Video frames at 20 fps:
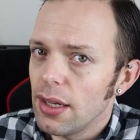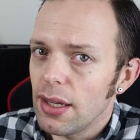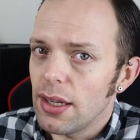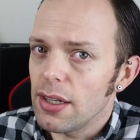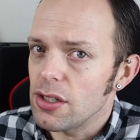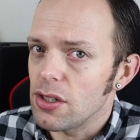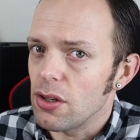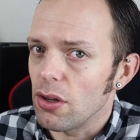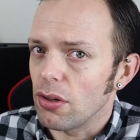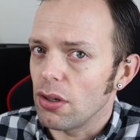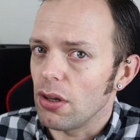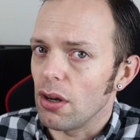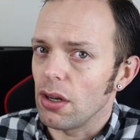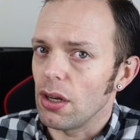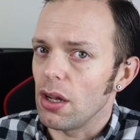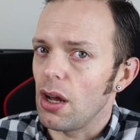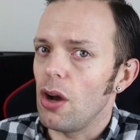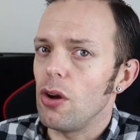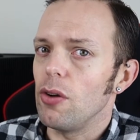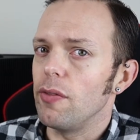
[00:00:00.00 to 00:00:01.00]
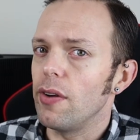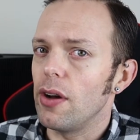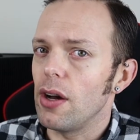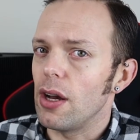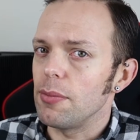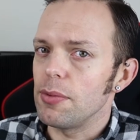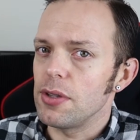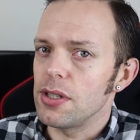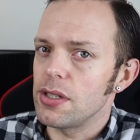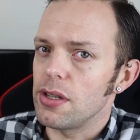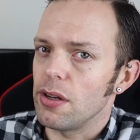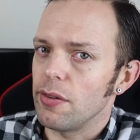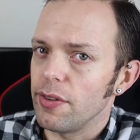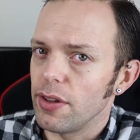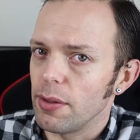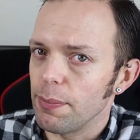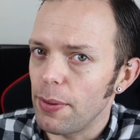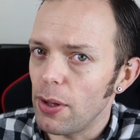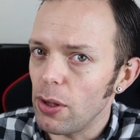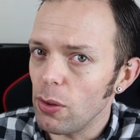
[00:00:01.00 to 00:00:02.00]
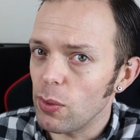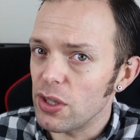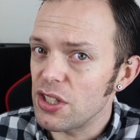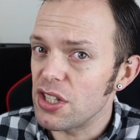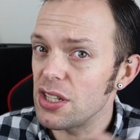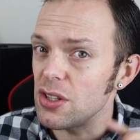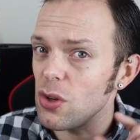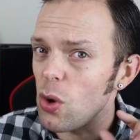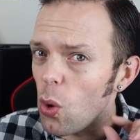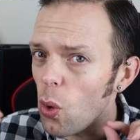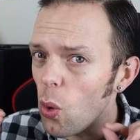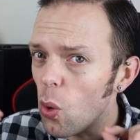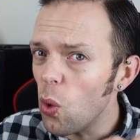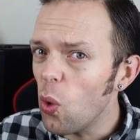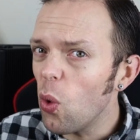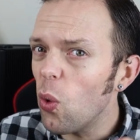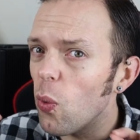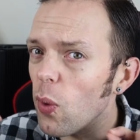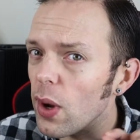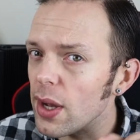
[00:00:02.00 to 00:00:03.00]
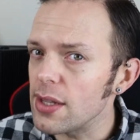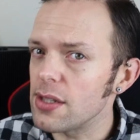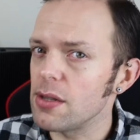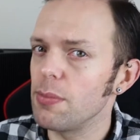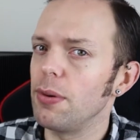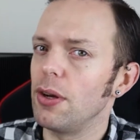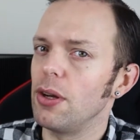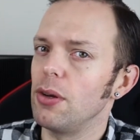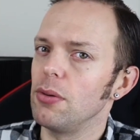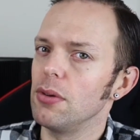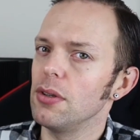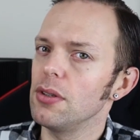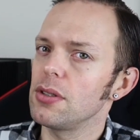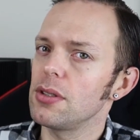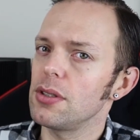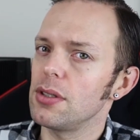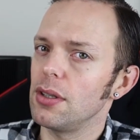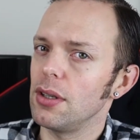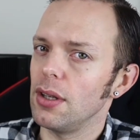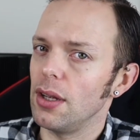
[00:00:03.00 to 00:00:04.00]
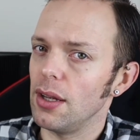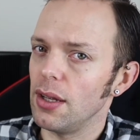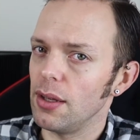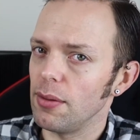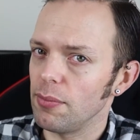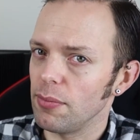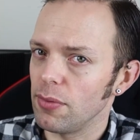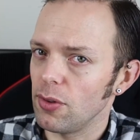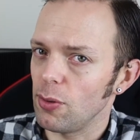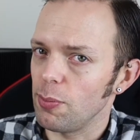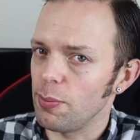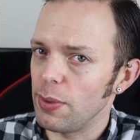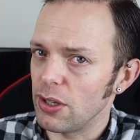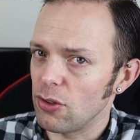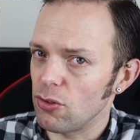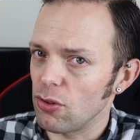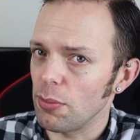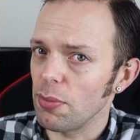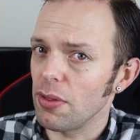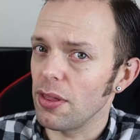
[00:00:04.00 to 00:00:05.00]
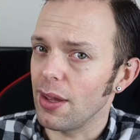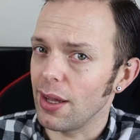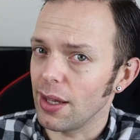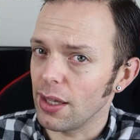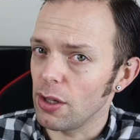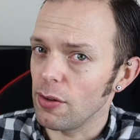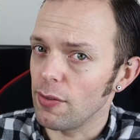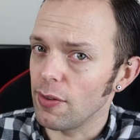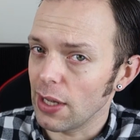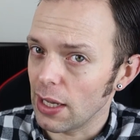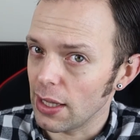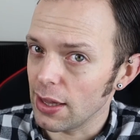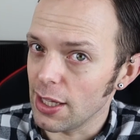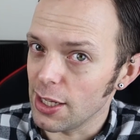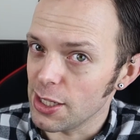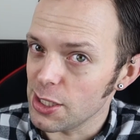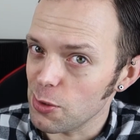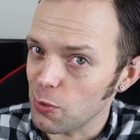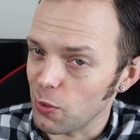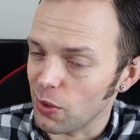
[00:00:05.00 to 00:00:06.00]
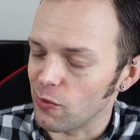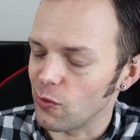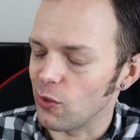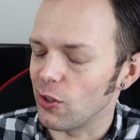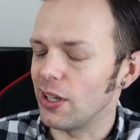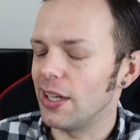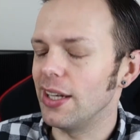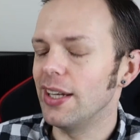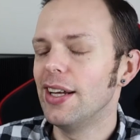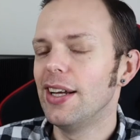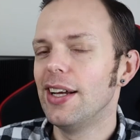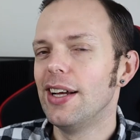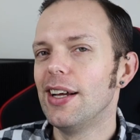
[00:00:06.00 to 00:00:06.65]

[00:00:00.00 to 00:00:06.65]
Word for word: It's not kind of overhyped itself in the bottle, which is always a bonus. Um, so big drop, thank you for getting this one right.